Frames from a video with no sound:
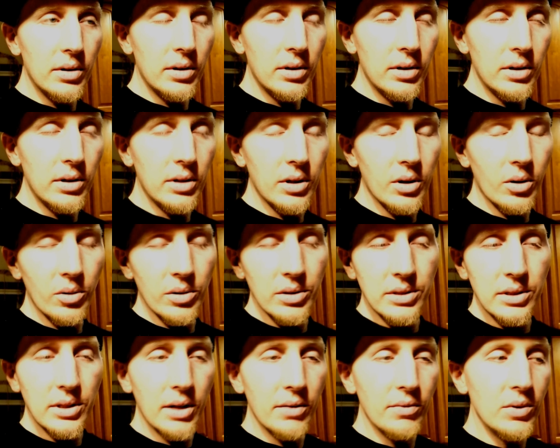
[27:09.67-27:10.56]

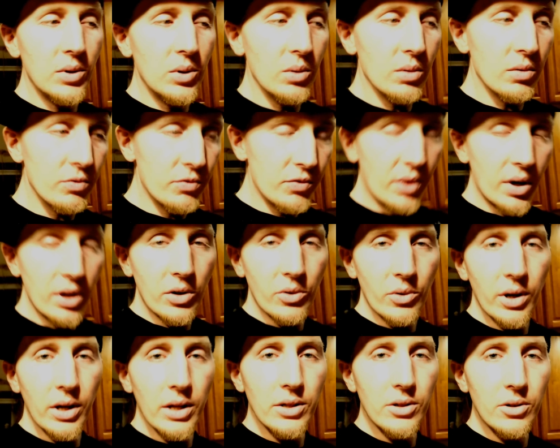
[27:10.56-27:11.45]
instead of doing
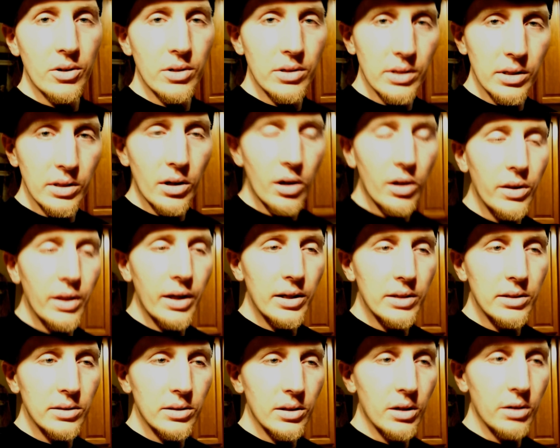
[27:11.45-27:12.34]
fundraisers and all
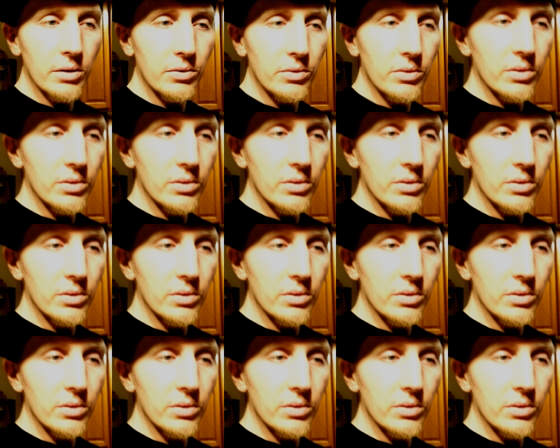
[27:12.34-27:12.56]
that stuff,